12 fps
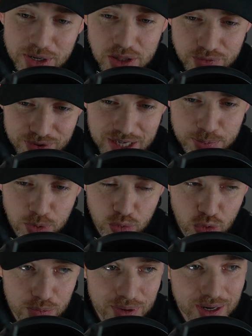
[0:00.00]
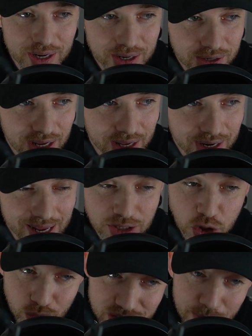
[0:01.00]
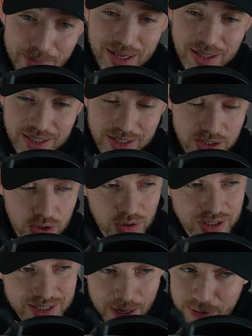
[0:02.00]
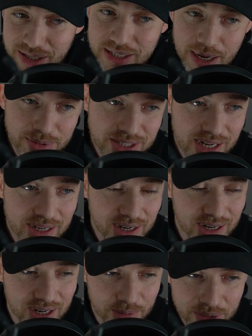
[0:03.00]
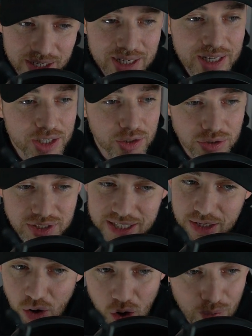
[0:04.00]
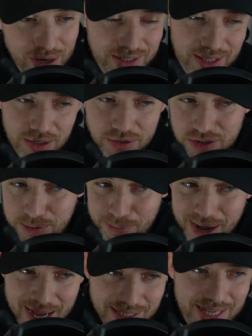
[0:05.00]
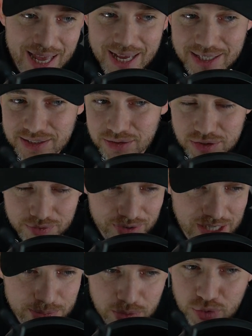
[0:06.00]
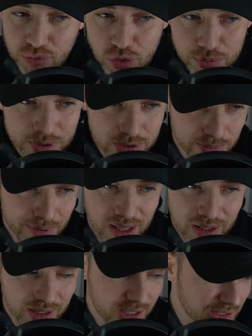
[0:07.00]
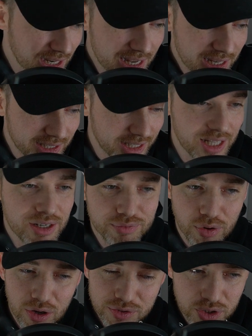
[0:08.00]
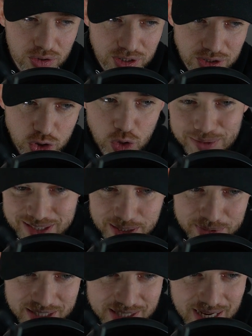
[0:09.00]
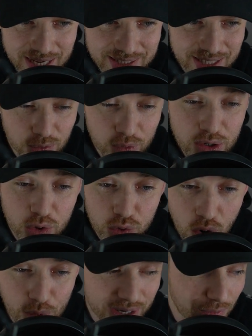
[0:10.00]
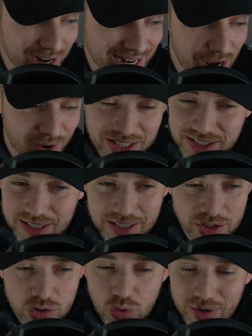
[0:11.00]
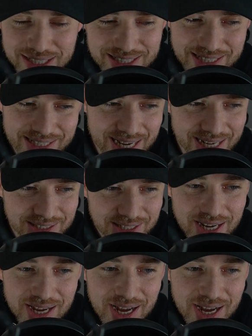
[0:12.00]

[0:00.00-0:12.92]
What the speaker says: into the Facebook group and join the mailing list. Go to ZebulonThomas.com. You'll see it all right there. There's the podcast, there's the Facebook group, there's the mailing list. Get involved, start consuming some of this content. We are growing. Right now, I just did this crazy dance